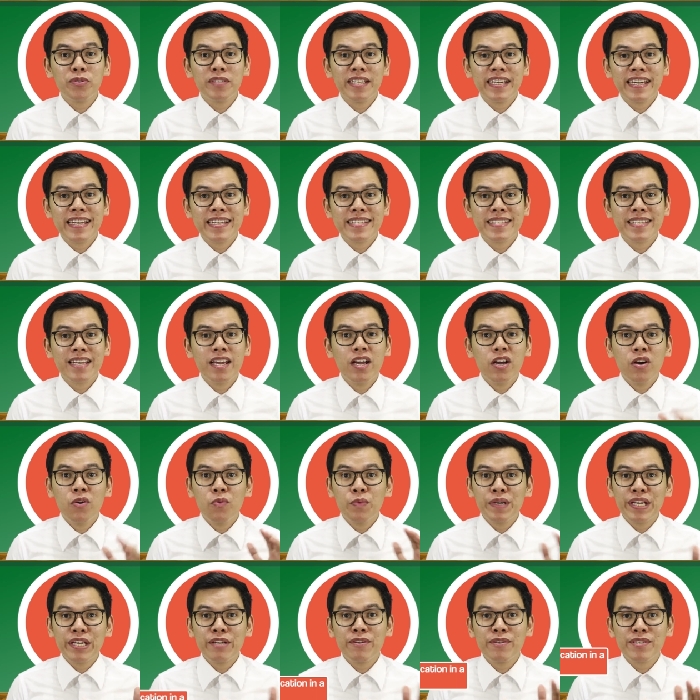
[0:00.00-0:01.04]
is
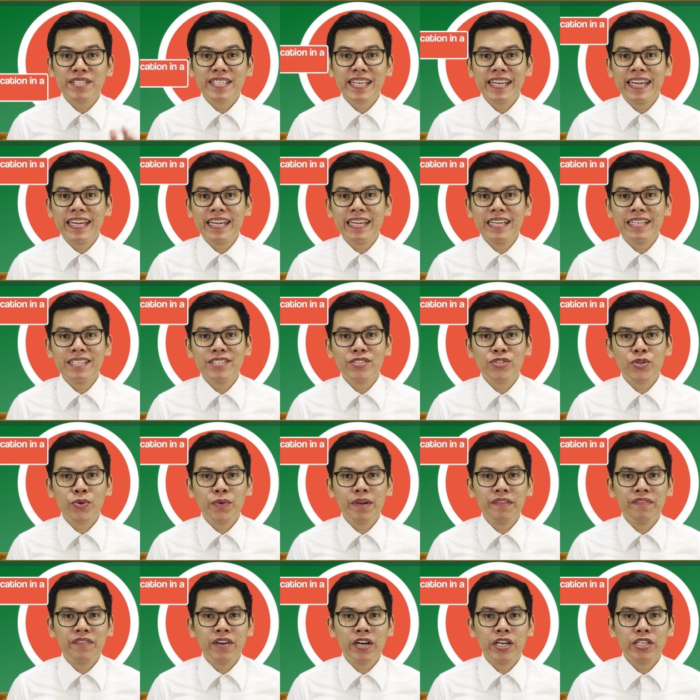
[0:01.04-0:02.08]
we use in to
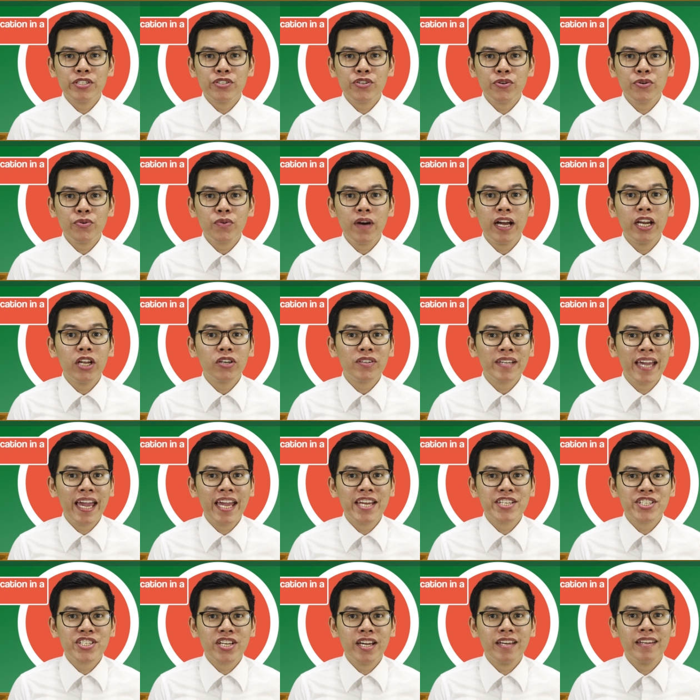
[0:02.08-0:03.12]
refer to a
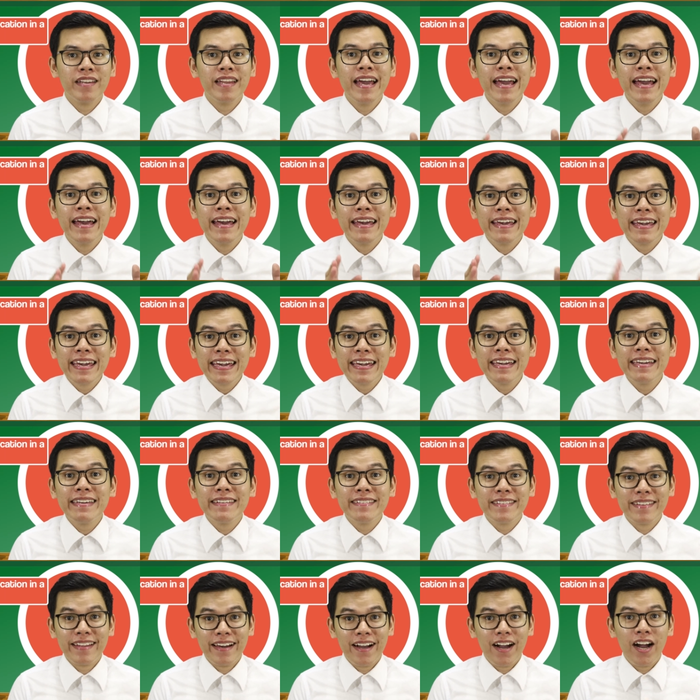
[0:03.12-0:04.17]
location
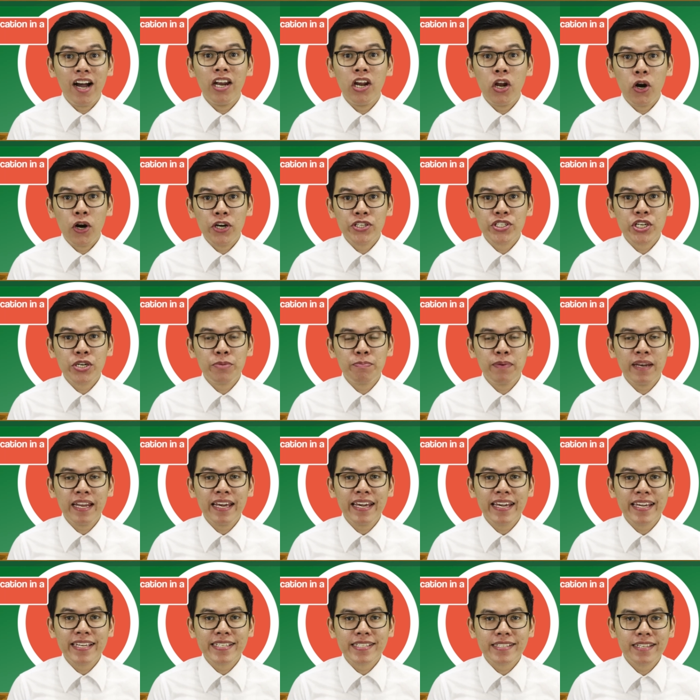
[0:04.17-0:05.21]
in a larger
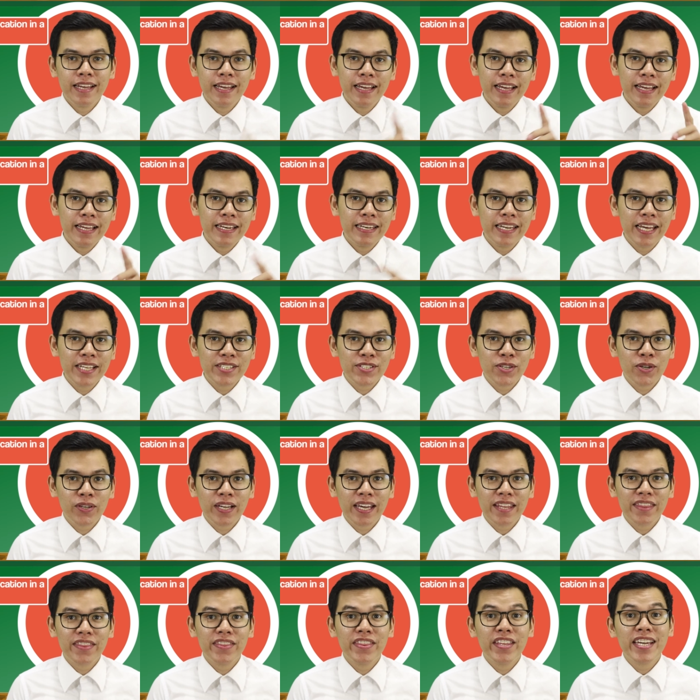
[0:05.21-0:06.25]
place. Let's look
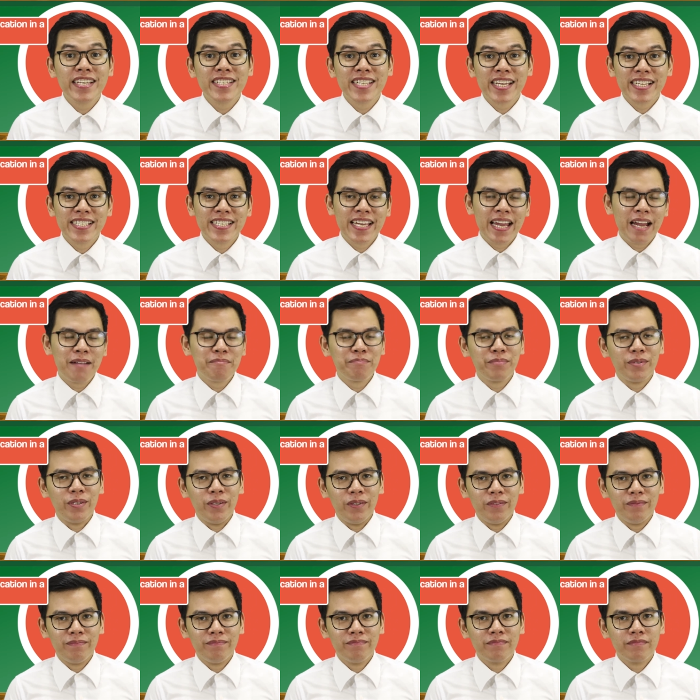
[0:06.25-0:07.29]
at this example.
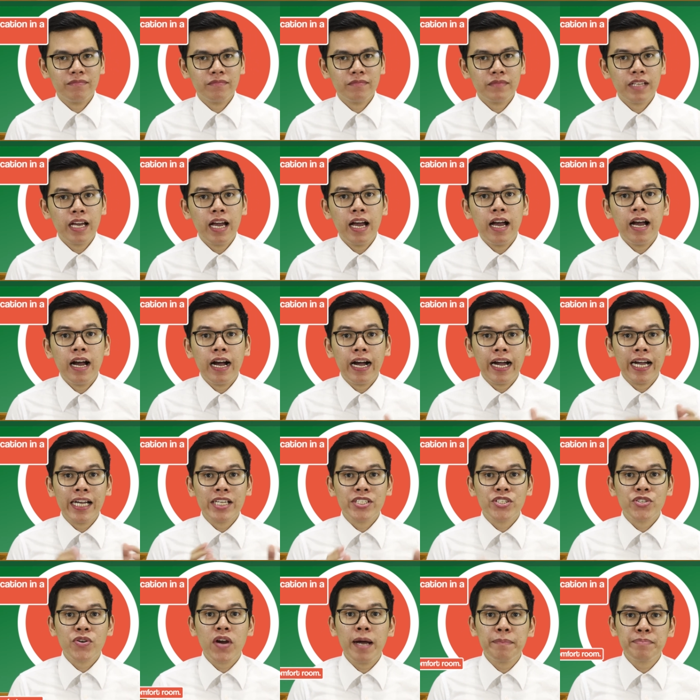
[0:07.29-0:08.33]
I
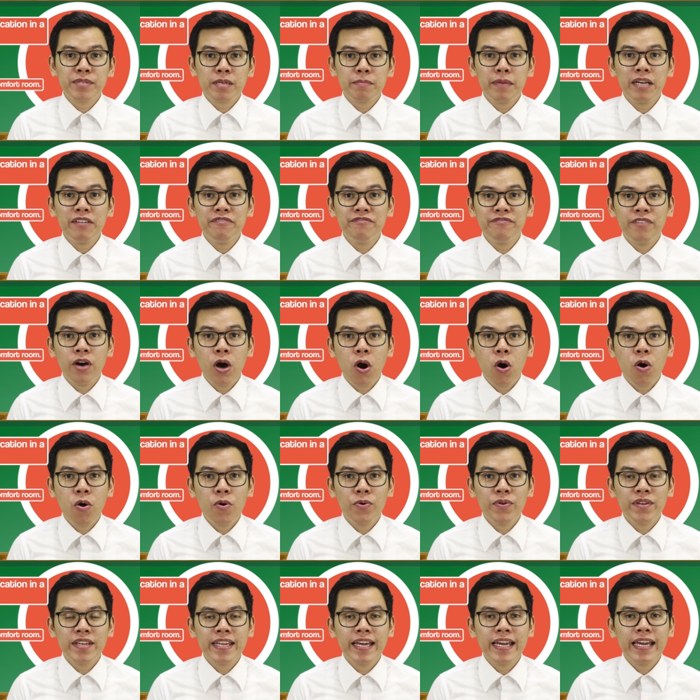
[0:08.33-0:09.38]
dropped my
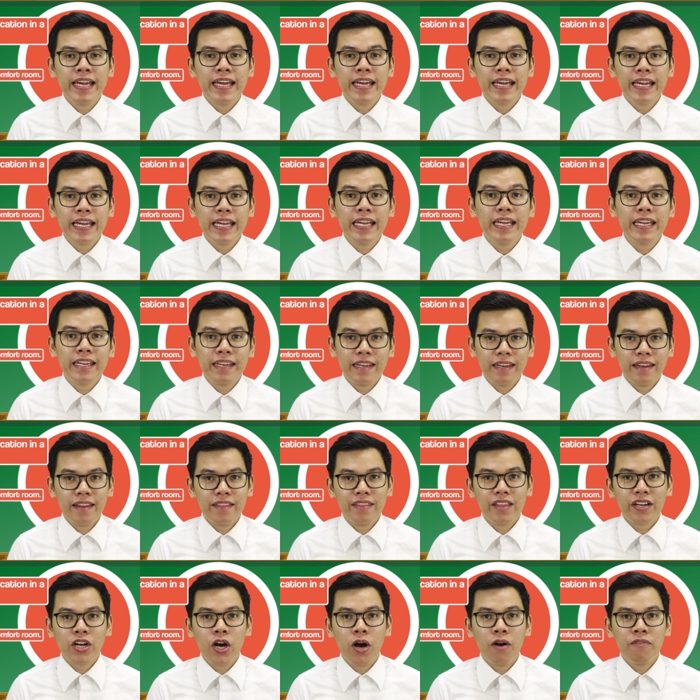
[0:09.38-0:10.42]
phone in
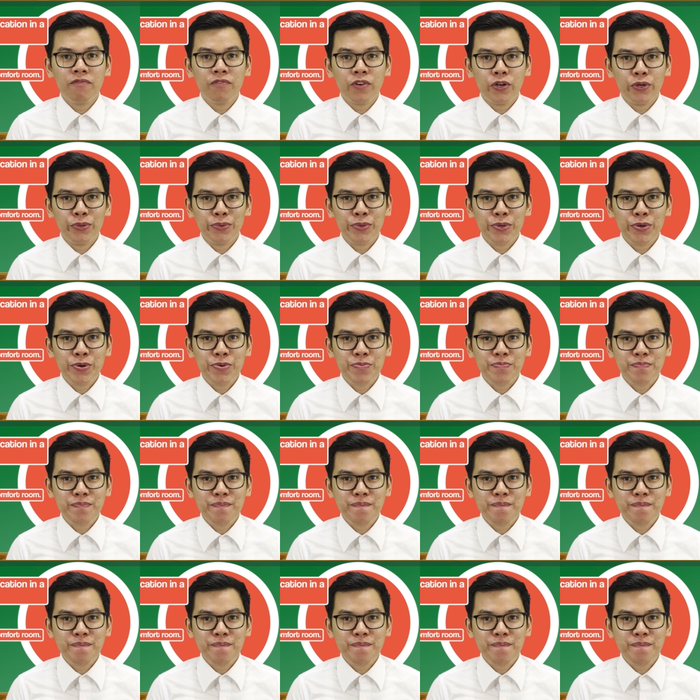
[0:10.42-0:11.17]
the comfort room.